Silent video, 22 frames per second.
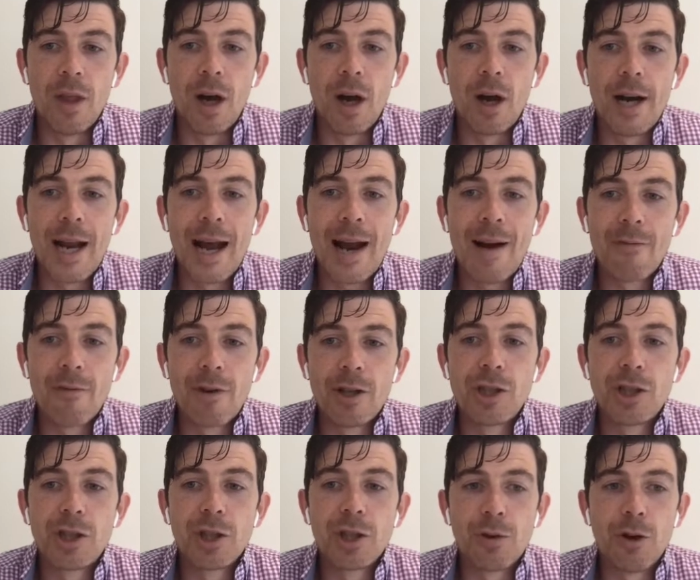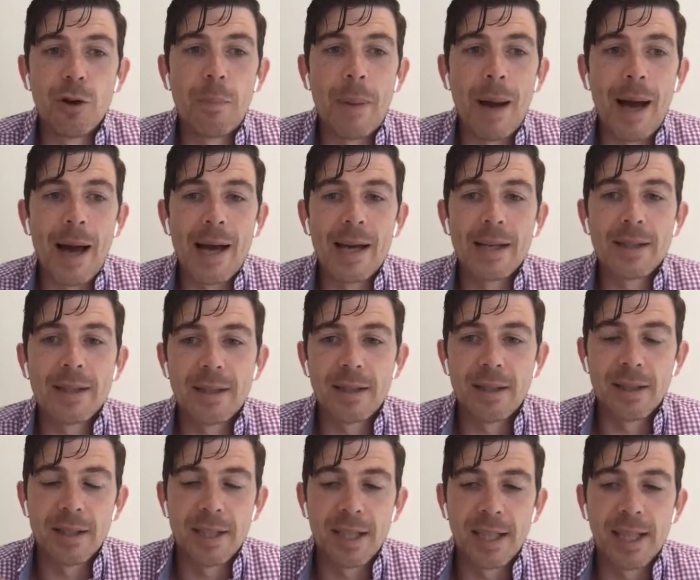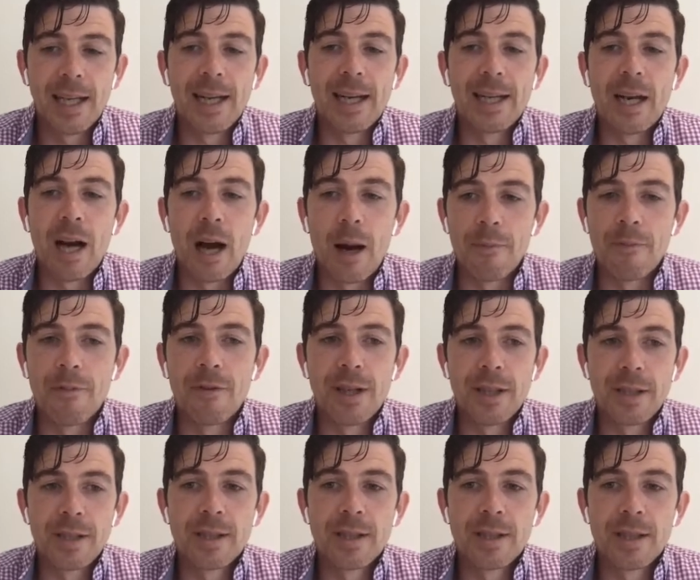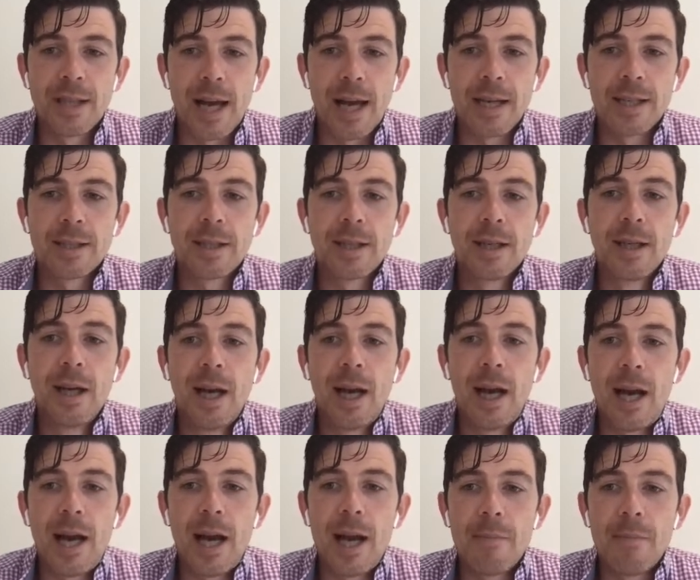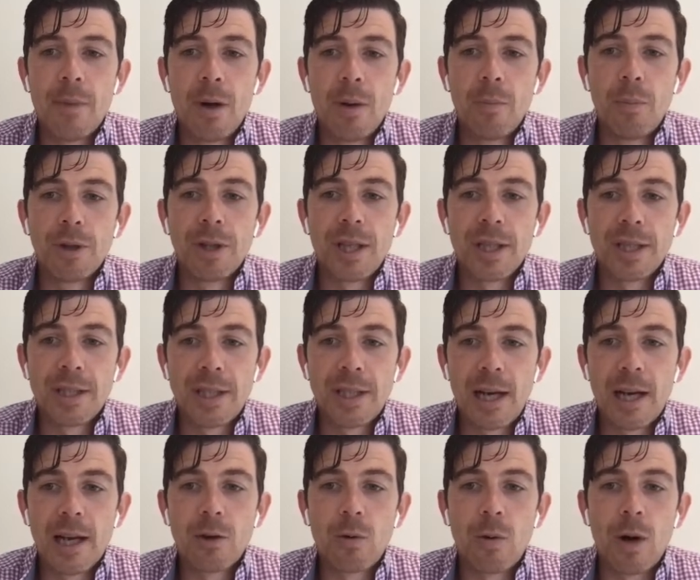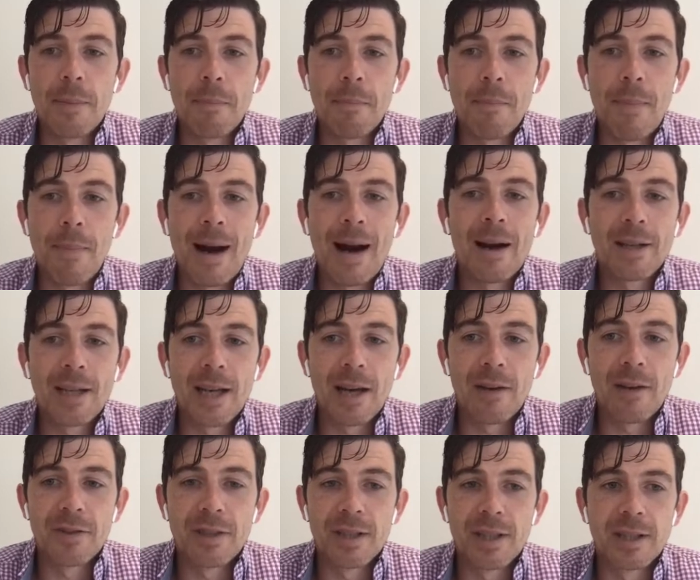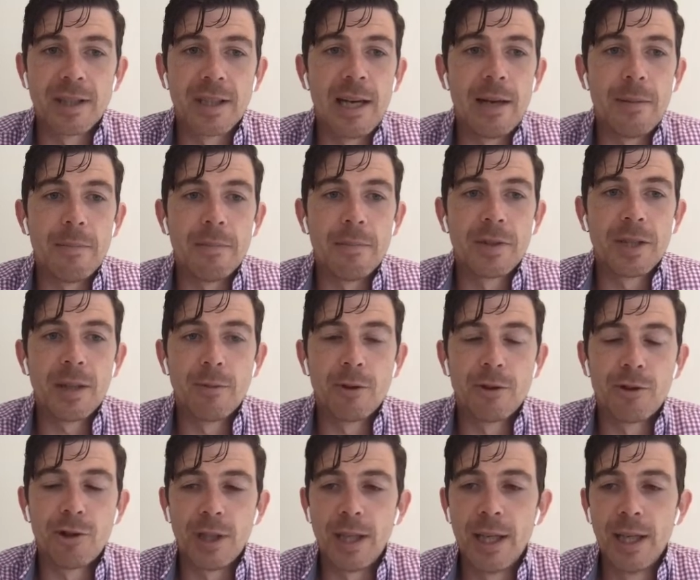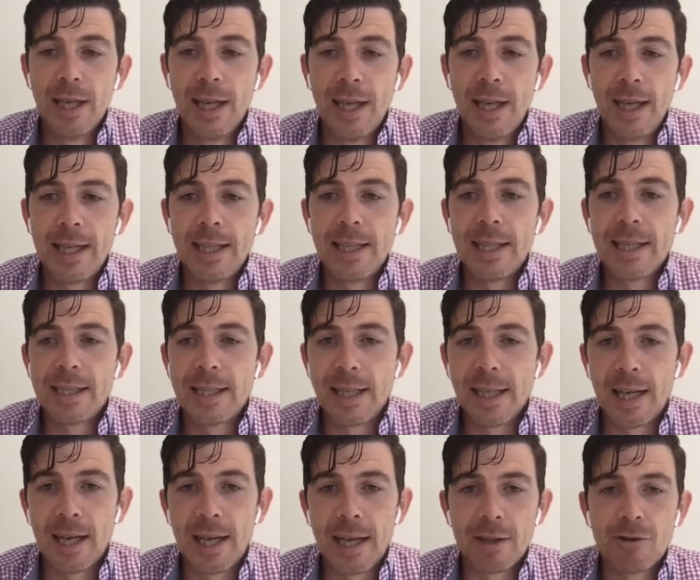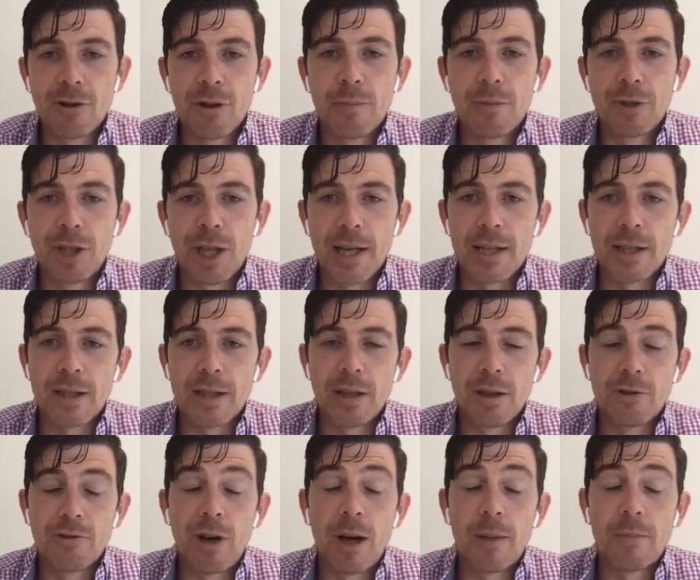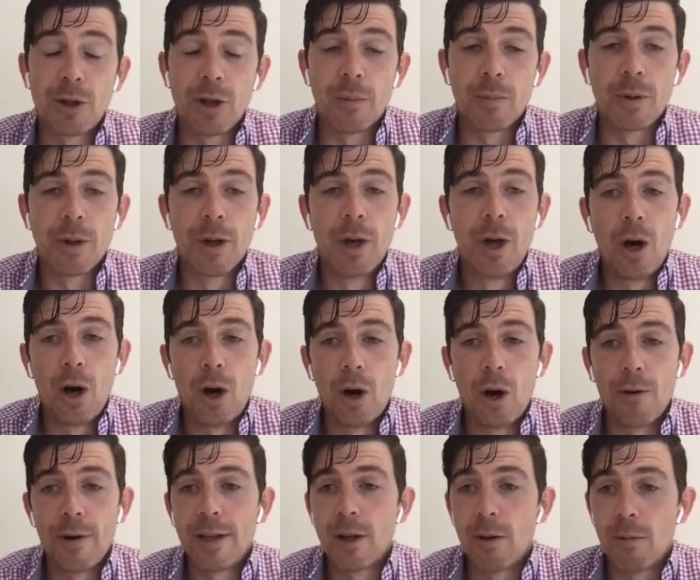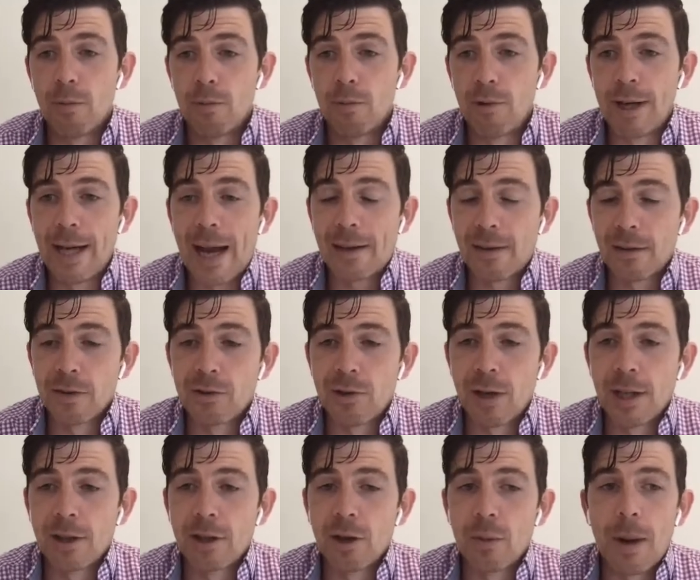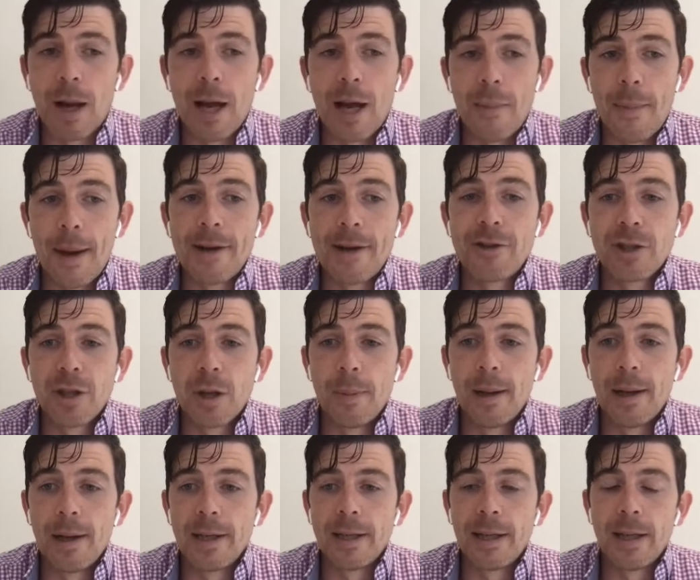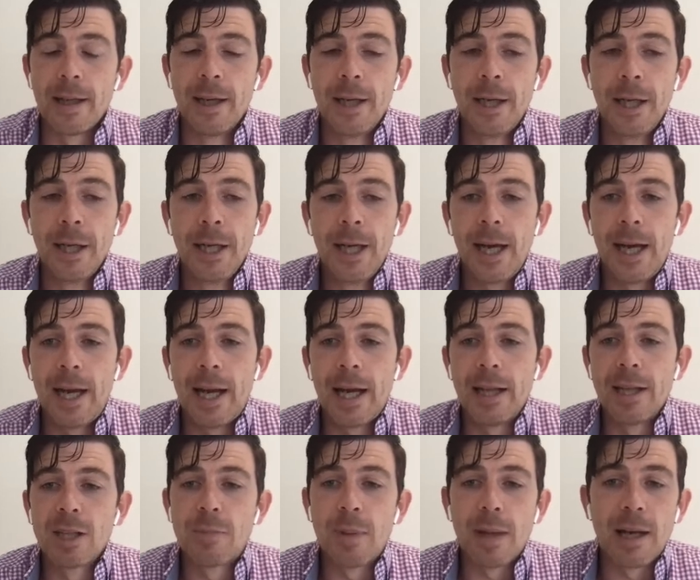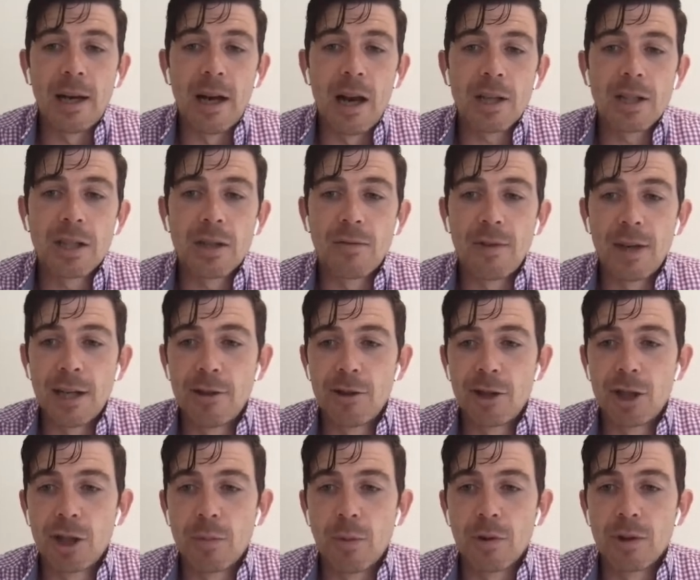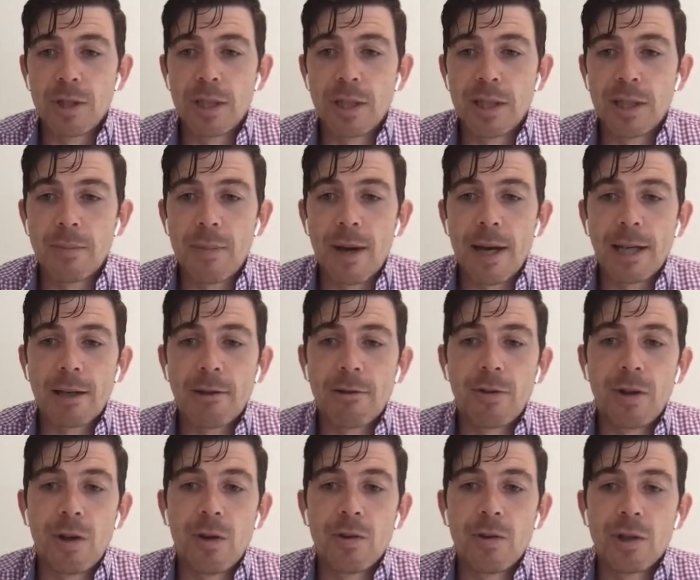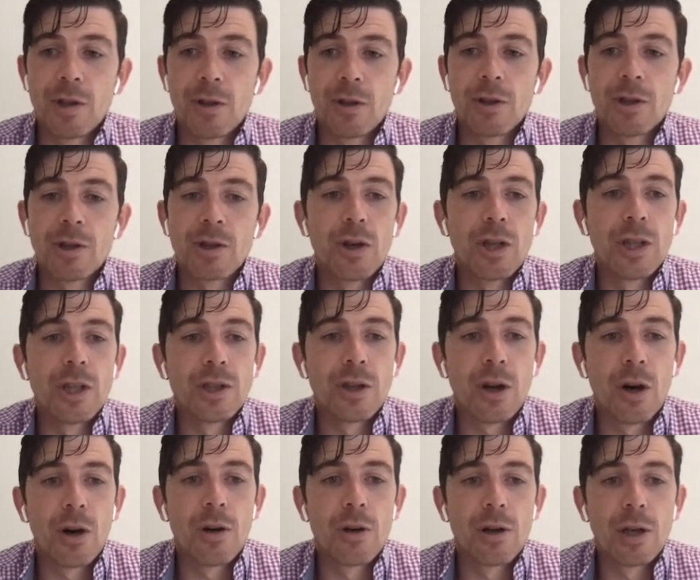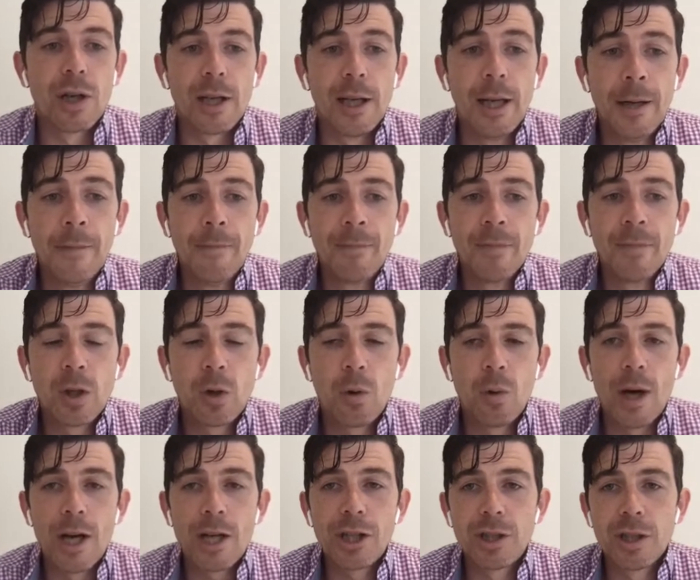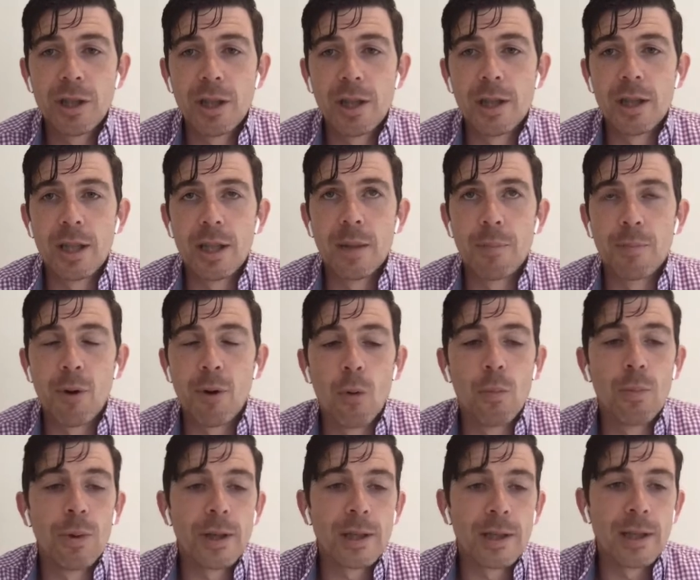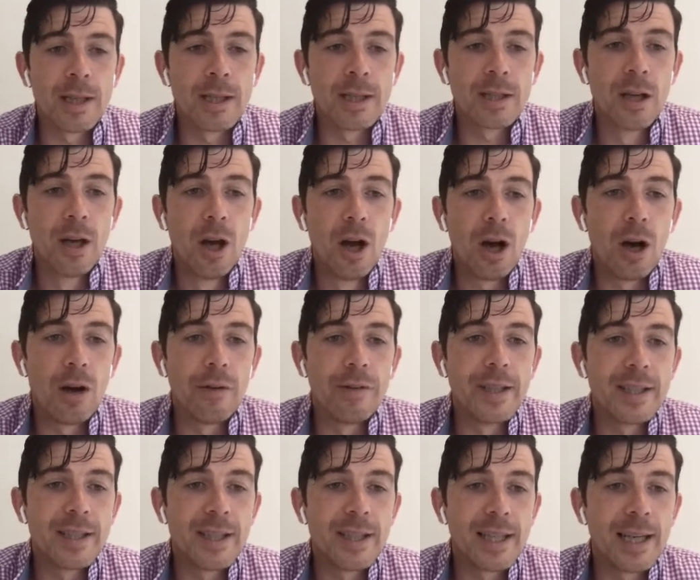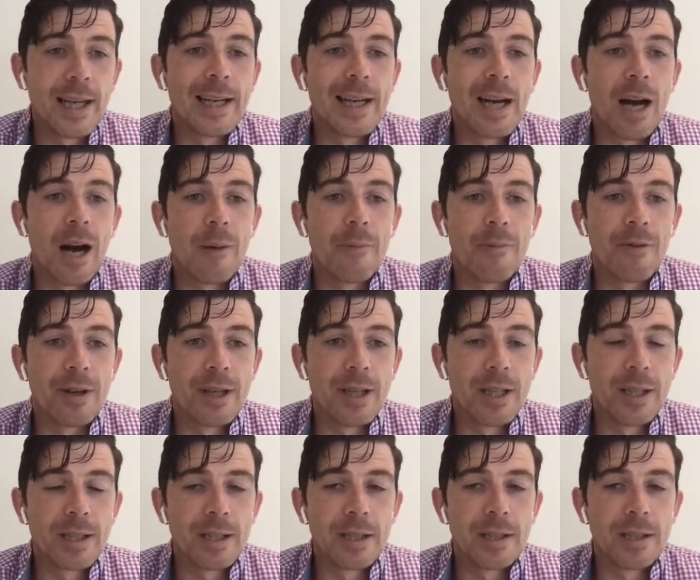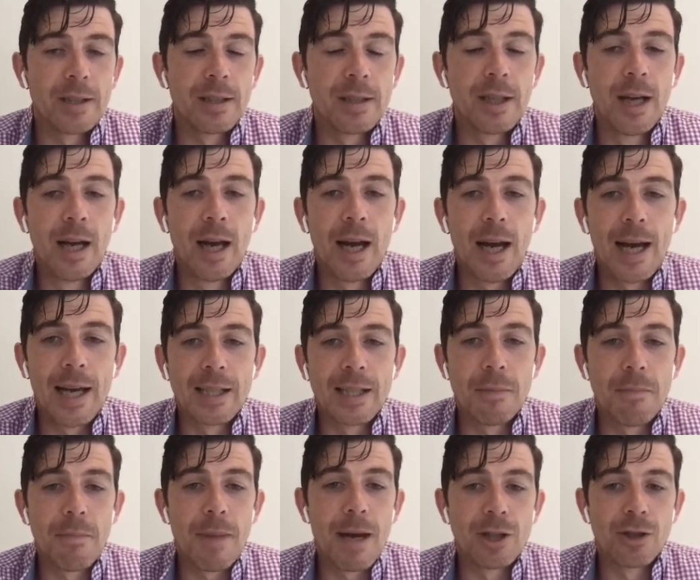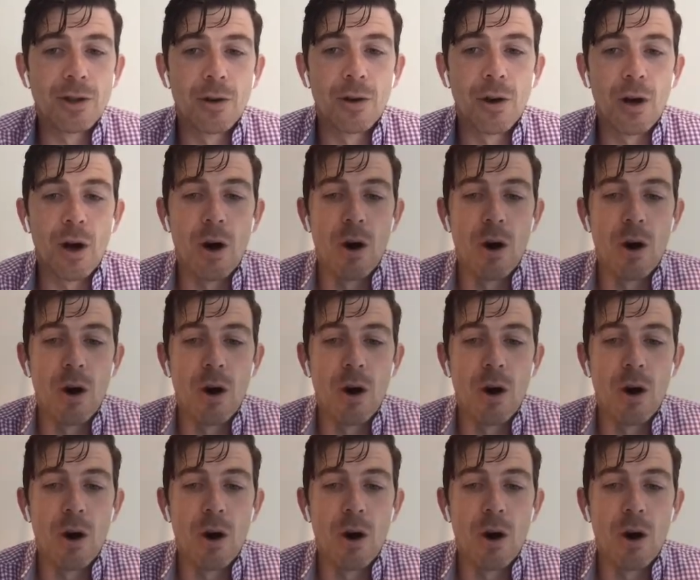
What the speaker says: on average, the group passed the single leg hop for distance test, but they still had quite marked deficits in limb symmetry in the single leg drop jump, or in their reactive strength or plyometric ability. And there's been lots of literature, both systematic reviews and other studies currently, questioning the appropriateness of the single leg hop for distance as a measure